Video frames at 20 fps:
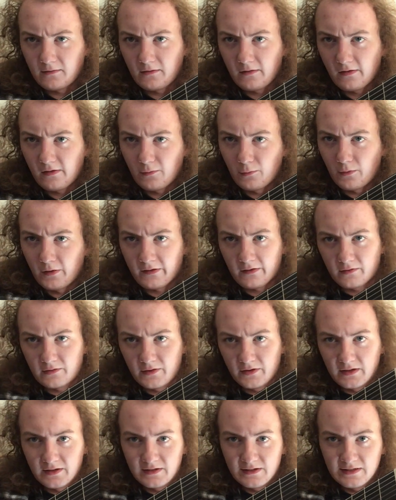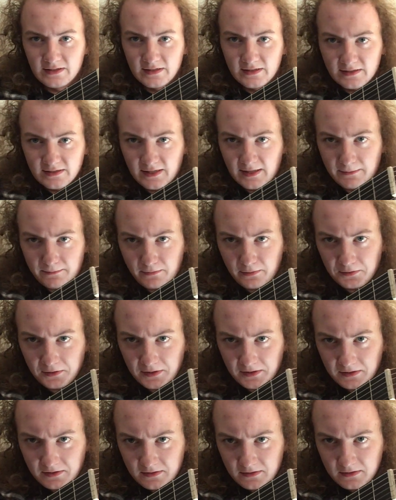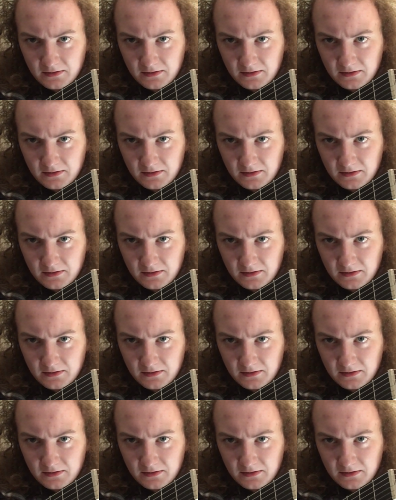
since it wasn't really a D at that point.